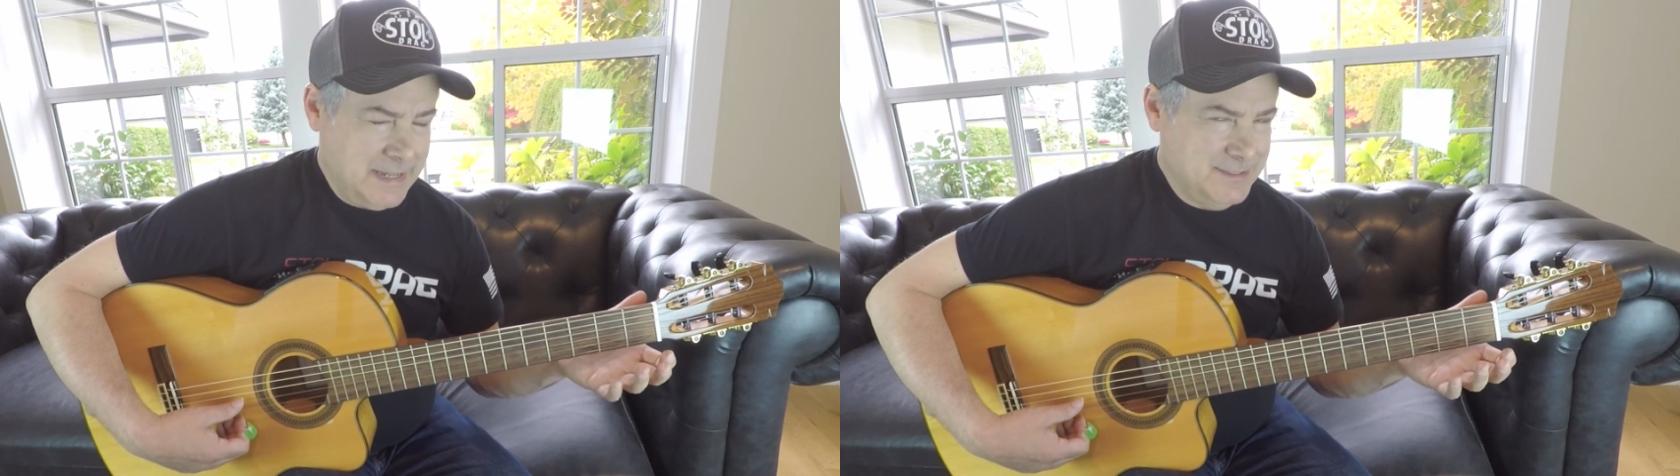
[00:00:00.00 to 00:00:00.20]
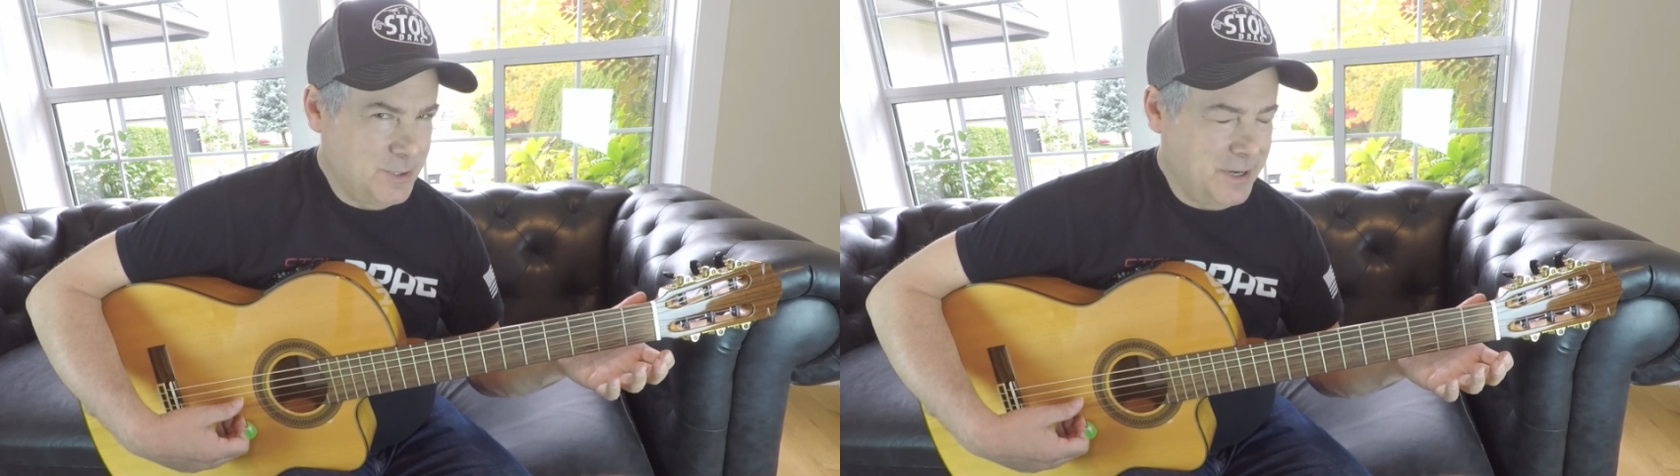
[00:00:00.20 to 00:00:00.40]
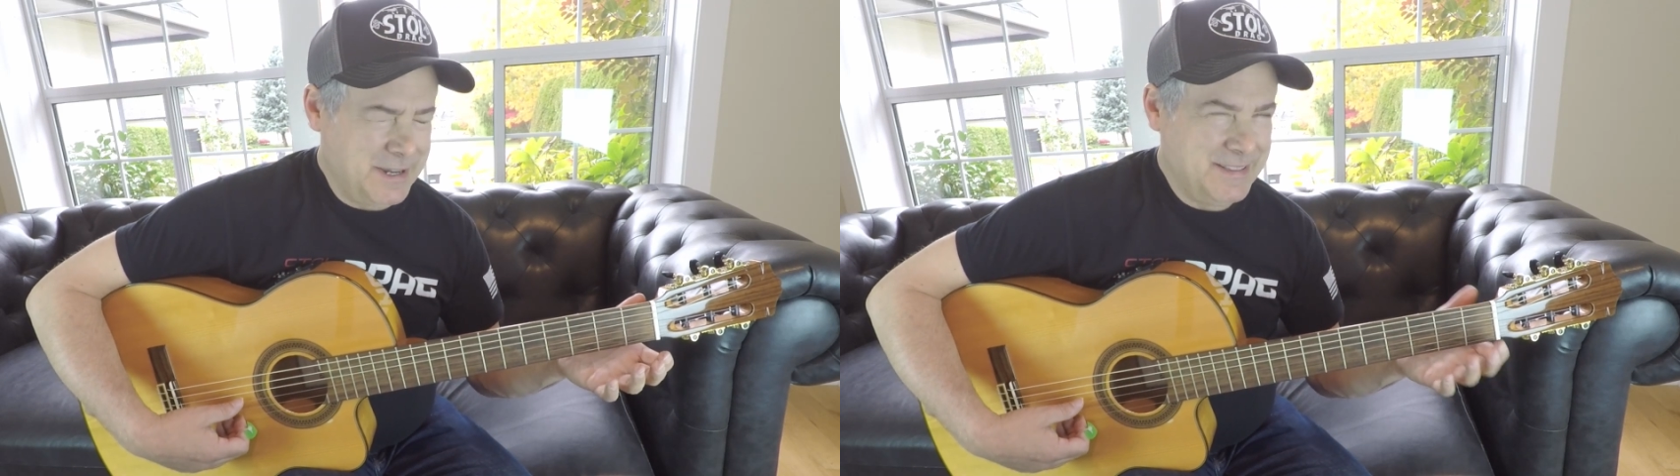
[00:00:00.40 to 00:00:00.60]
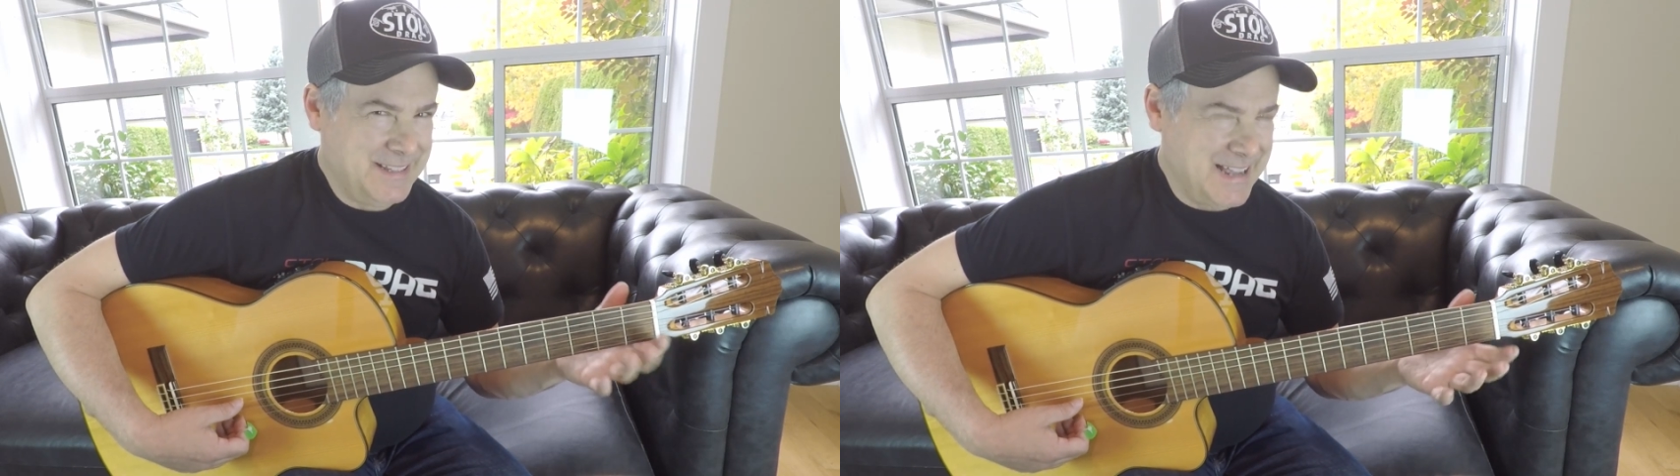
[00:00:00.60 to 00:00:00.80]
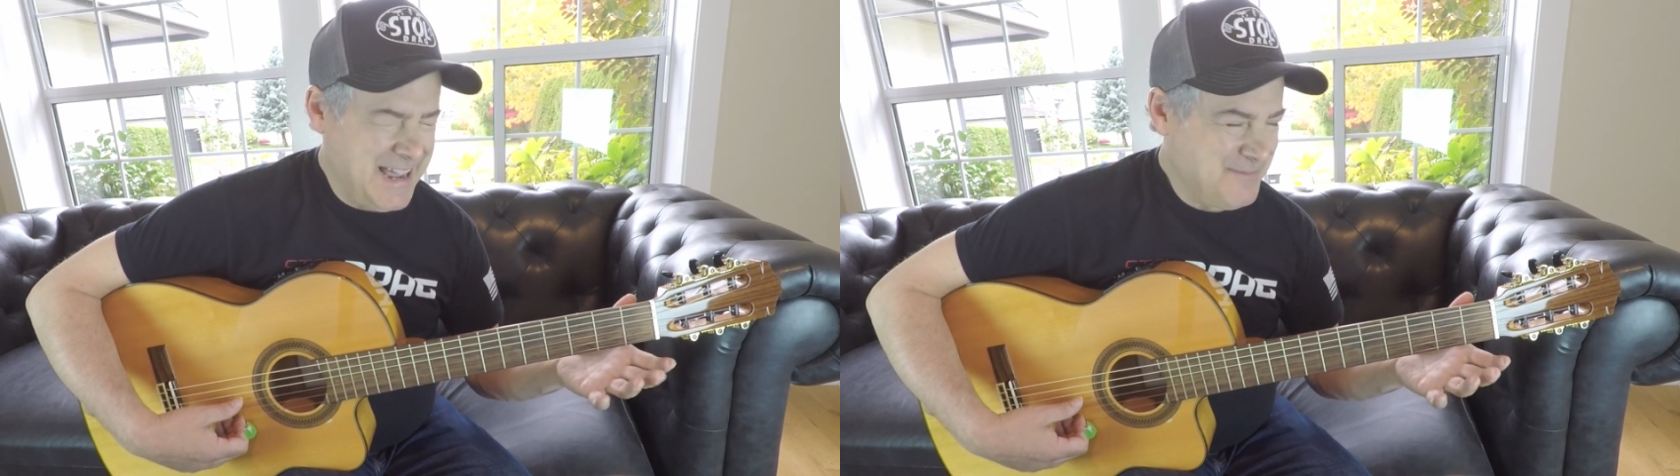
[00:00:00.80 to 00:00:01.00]
sorry,
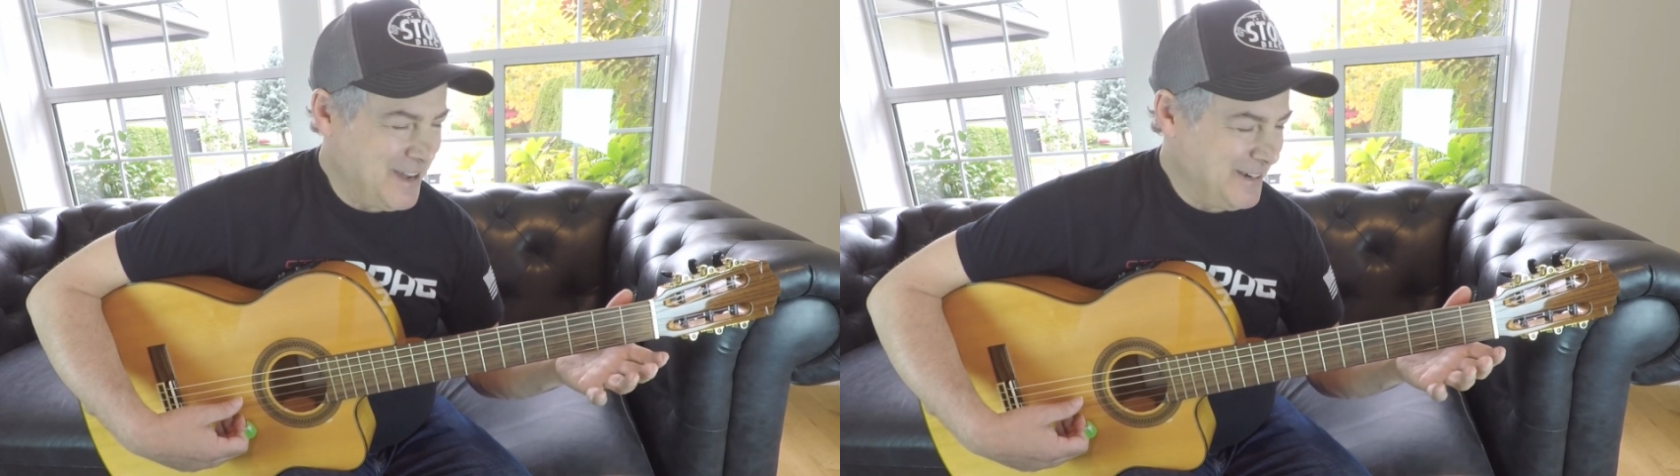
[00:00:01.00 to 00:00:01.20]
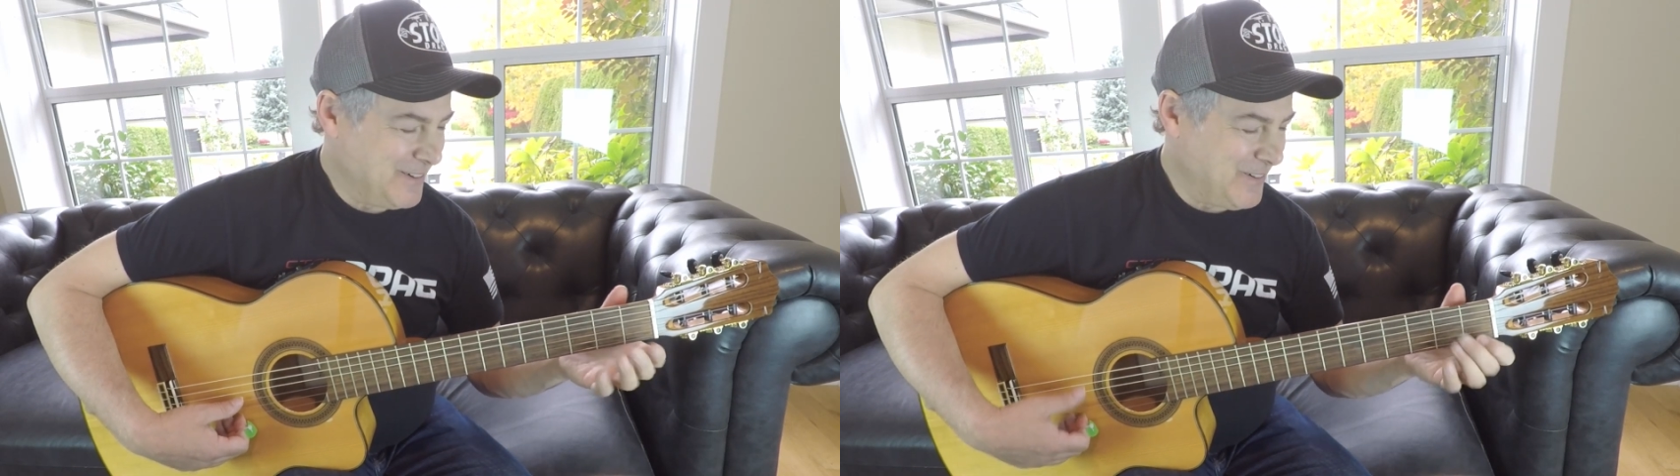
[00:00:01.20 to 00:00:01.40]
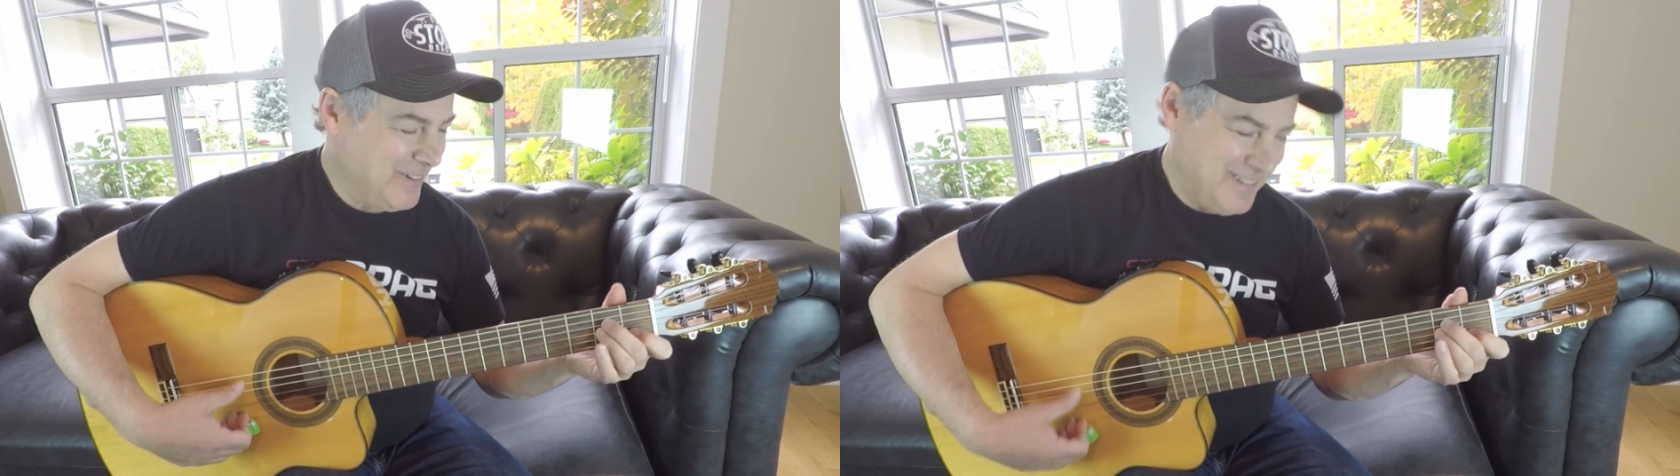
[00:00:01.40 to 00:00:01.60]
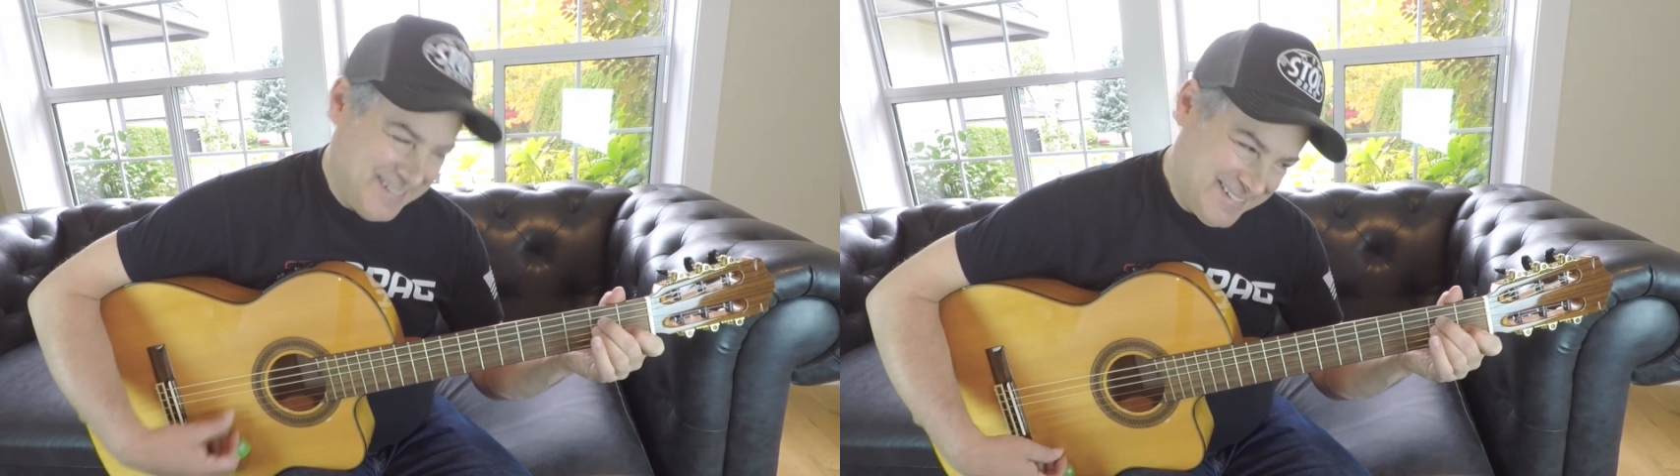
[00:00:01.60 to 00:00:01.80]
the A minor chord.